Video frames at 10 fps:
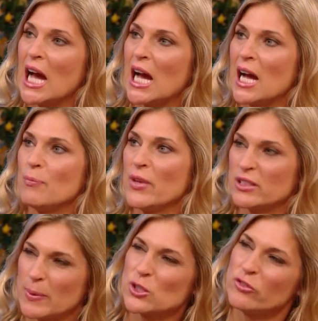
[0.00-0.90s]
Um, um,
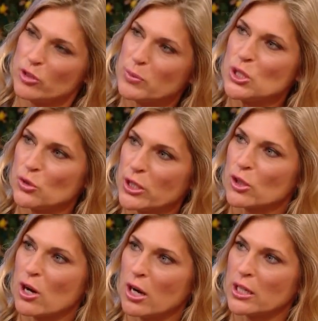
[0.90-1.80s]
especially if you've been doing
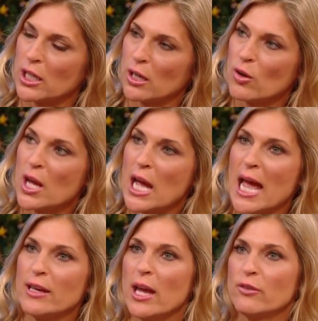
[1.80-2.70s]
your cardio.
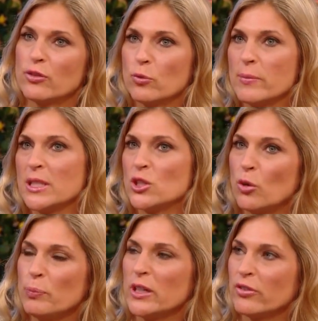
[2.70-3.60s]
And, and for women,
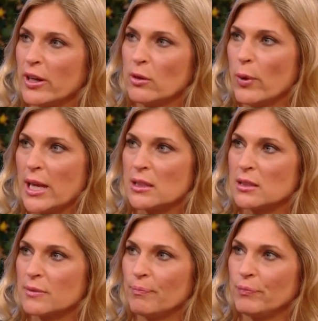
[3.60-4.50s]
don't be afraid of
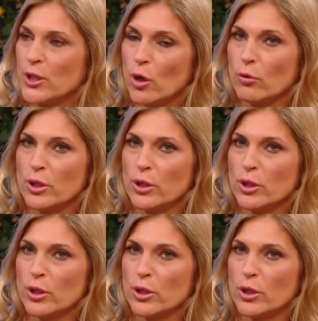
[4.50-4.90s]
weights. You don't,